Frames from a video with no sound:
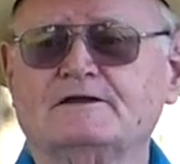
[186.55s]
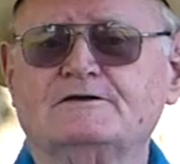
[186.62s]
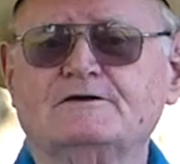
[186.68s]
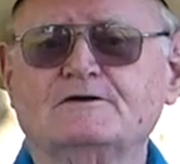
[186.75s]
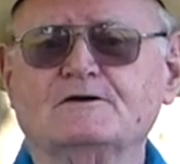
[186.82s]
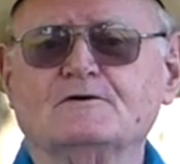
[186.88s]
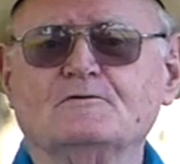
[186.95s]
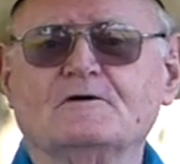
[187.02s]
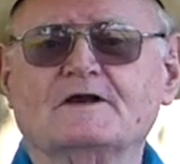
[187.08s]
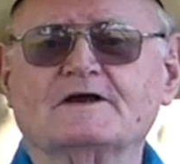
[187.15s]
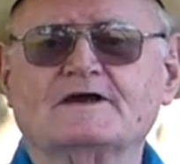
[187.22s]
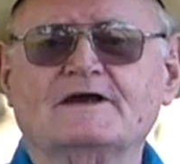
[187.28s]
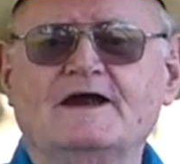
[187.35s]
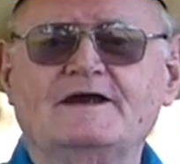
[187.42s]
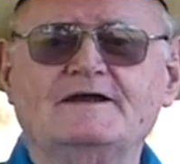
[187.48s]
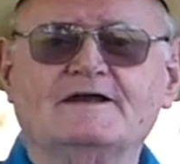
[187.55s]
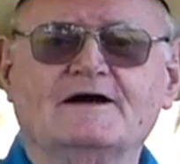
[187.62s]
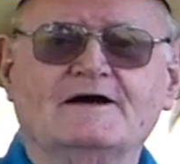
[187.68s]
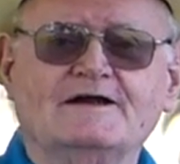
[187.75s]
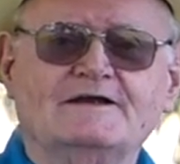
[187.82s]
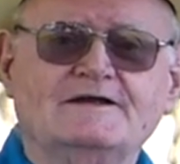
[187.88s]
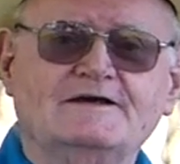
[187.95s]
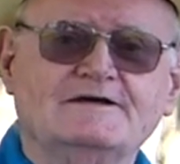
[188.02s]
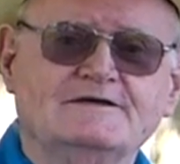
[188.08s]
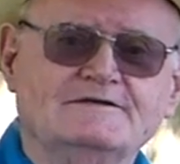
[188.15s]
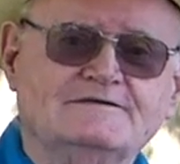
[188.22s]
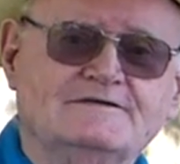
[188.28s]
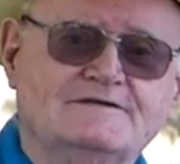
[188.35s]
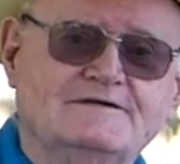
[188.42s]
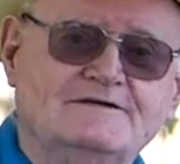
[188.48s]
Do you know what a canine
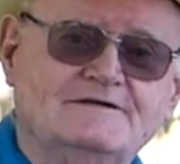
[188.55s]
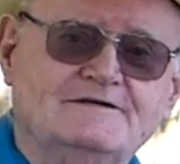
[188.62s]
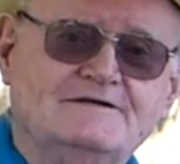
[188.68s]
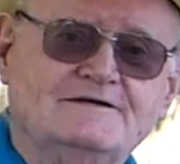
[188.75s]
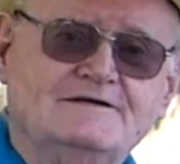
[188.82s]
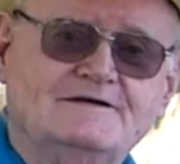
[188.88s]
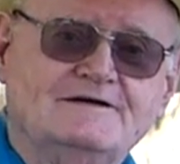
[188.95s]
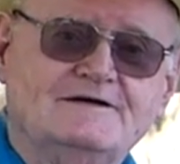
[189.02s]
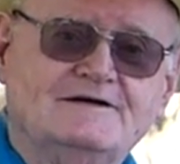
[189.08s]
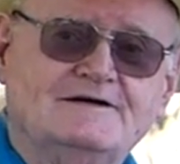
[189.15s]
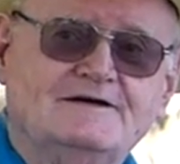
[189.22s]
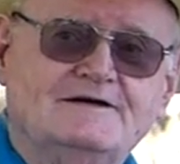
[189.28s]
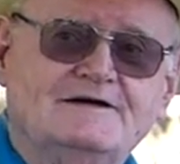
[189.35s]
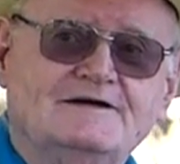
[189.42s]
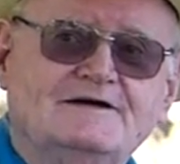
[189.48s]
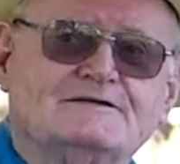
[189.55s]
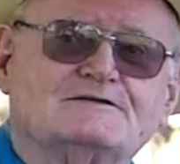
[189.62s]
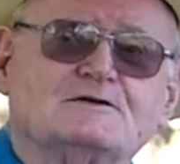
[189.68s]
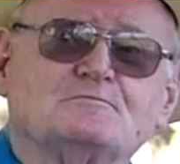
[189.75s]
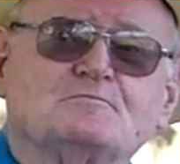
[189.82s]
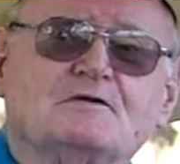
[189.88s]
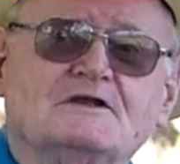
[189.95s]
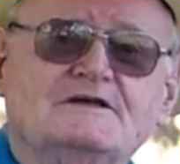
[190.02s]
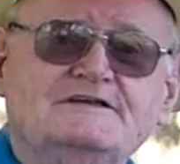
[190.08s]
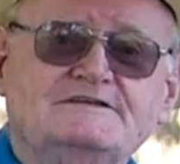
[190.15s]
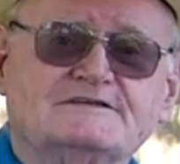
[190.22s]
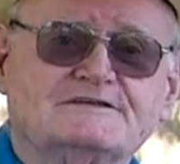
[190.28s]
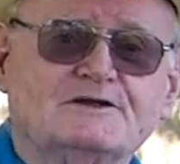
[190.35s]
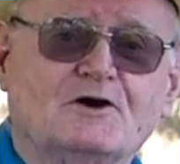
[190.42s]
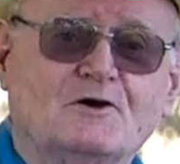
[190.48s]
is? It's a
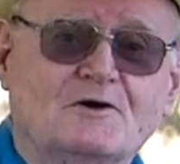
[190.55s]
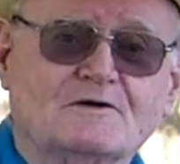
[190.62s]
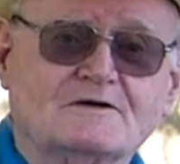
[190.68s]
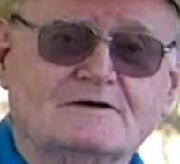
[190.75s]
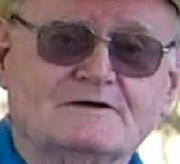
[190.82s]
police dog.